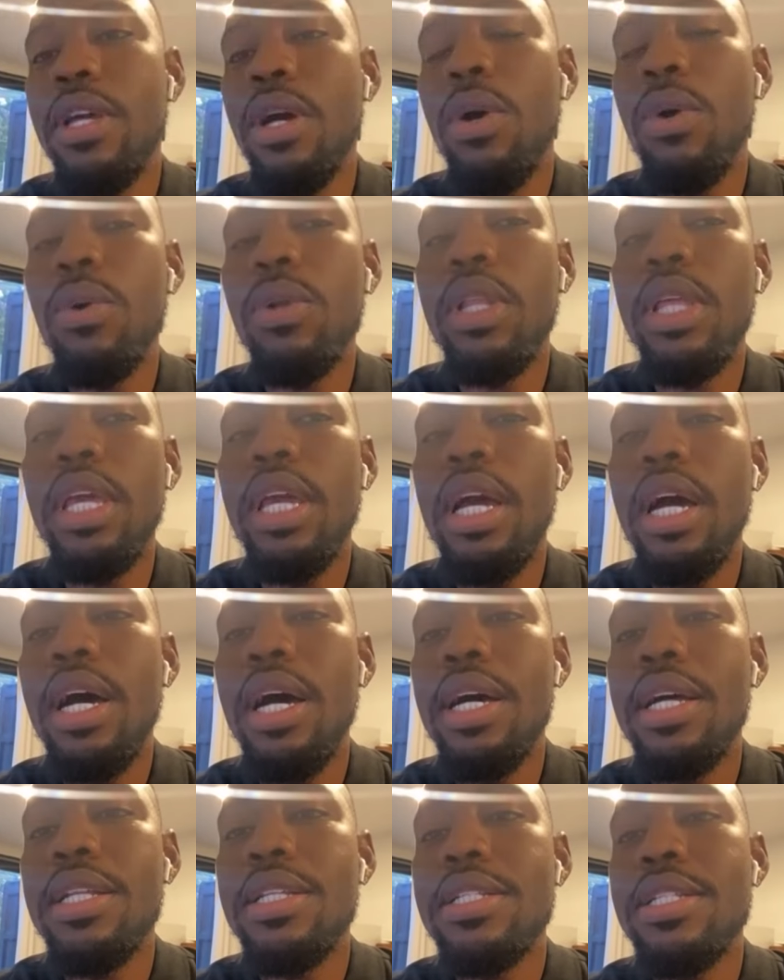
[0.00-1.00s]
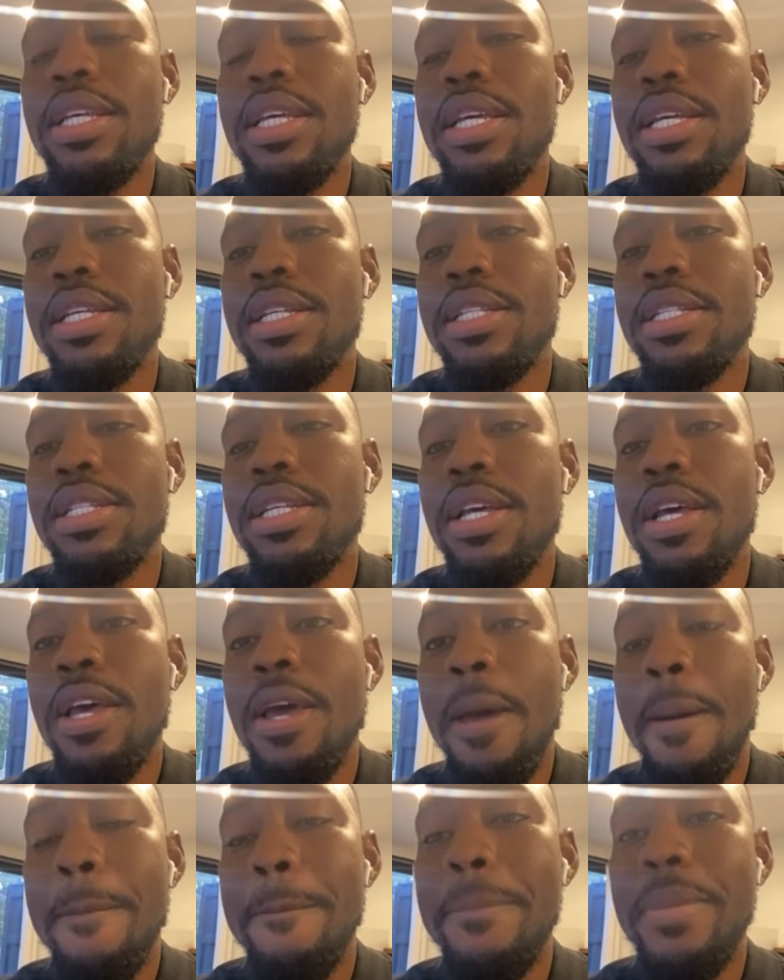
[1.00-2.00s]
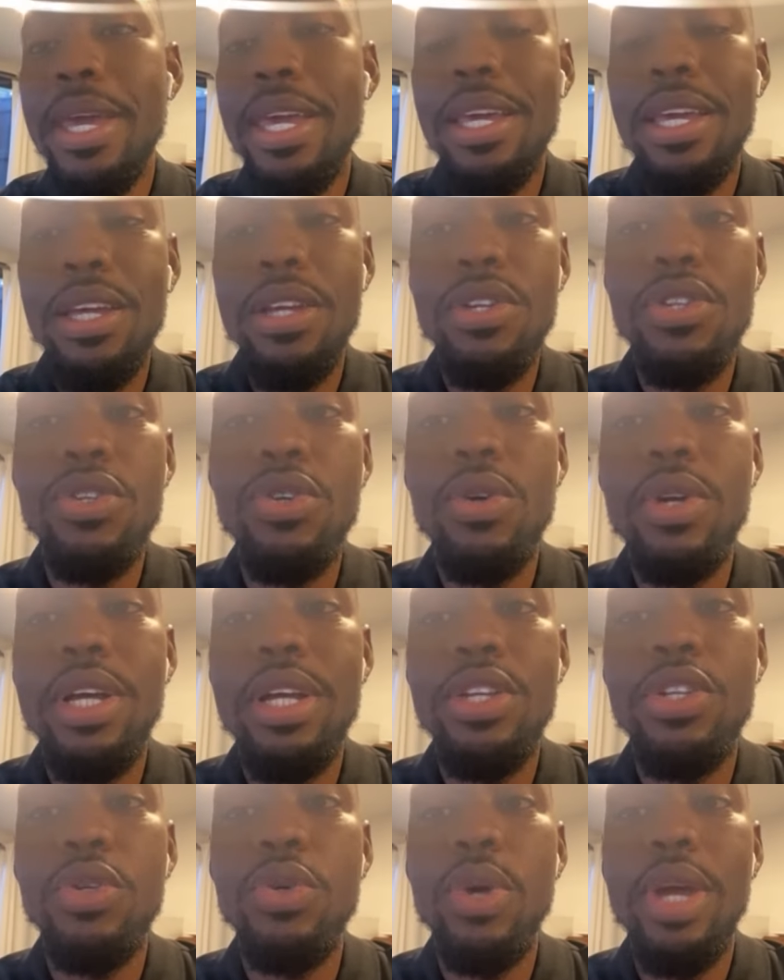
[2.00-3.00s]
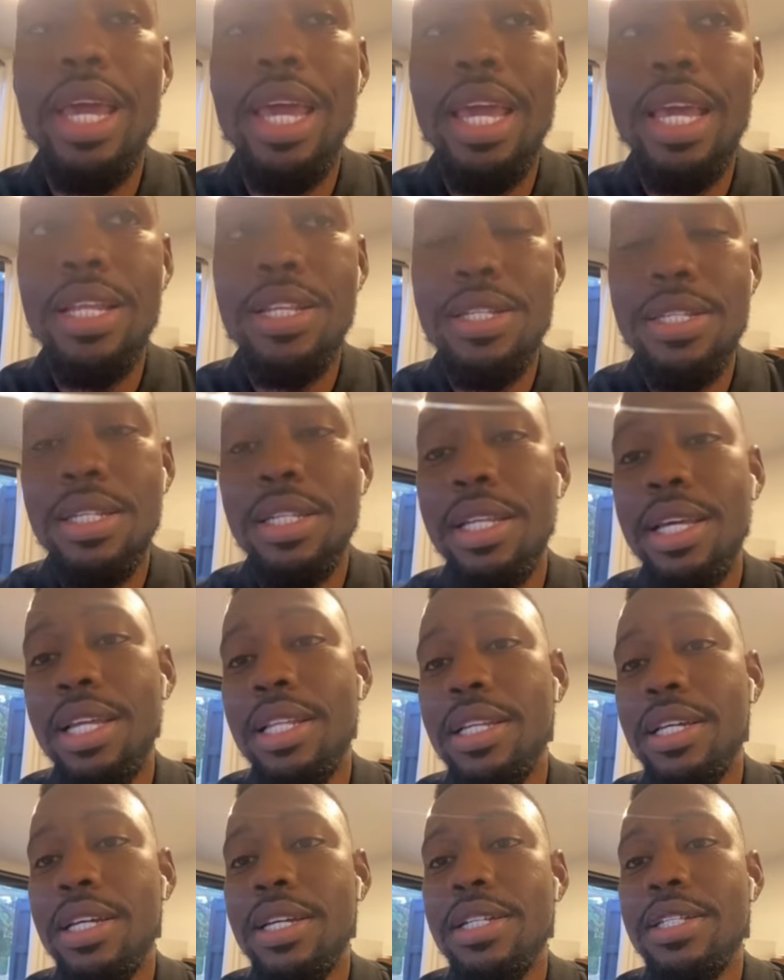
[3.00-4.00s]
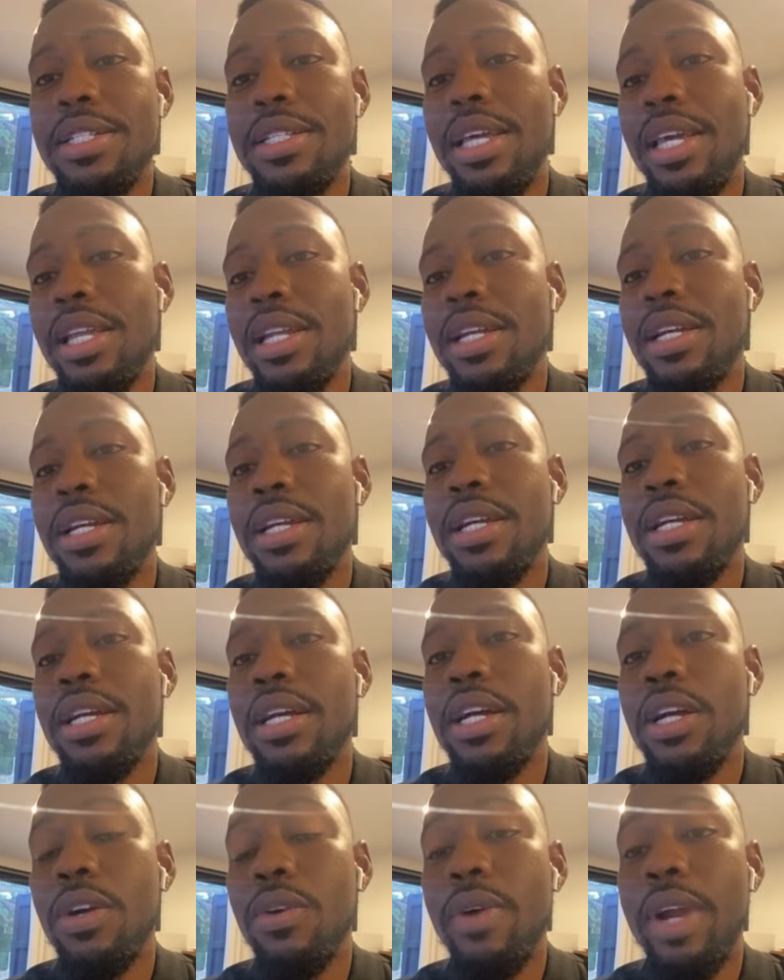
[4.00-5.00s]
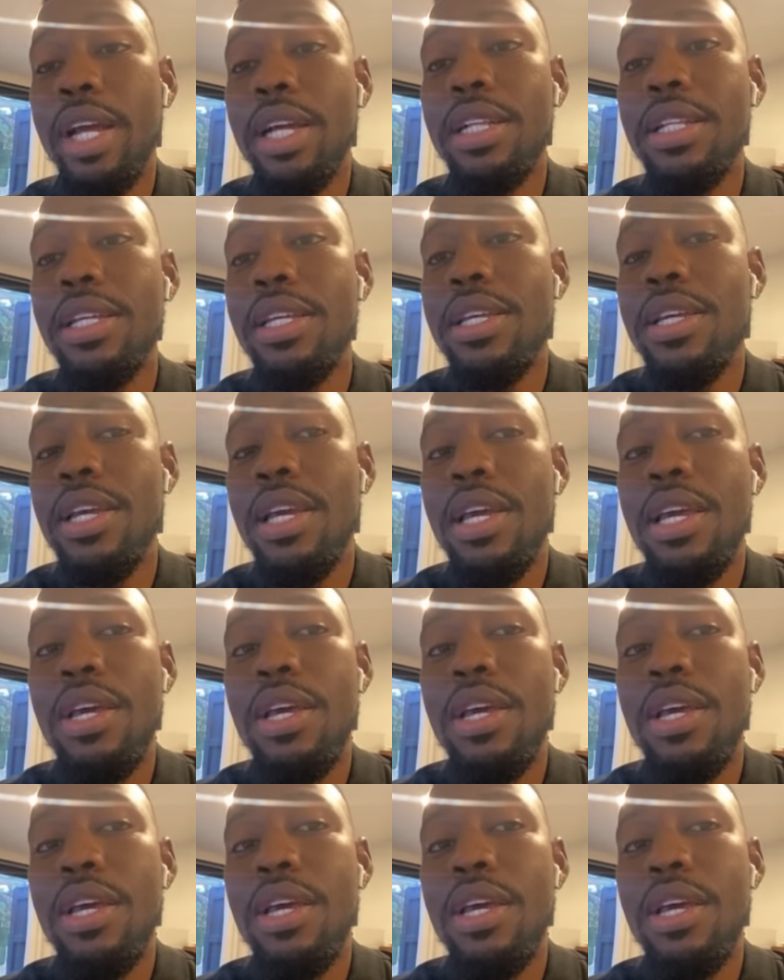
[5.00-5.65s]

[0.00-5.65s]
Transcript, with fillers: of the only cons is making sure that you insulate the container correctly